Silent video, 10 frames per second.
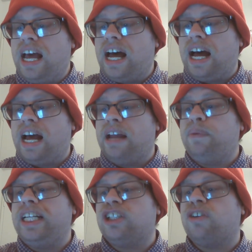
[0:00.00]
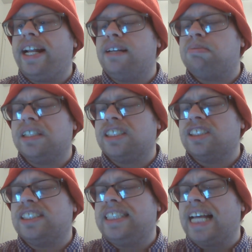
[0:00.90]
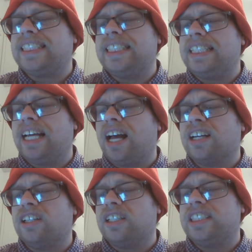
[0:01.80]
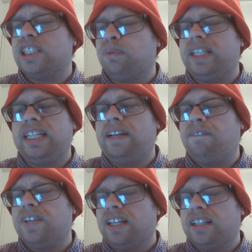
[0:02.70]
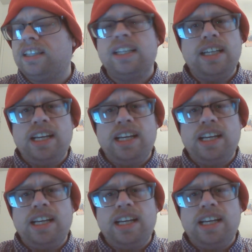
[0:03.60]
and we degraded prisoners destined to hunger until we eat filth.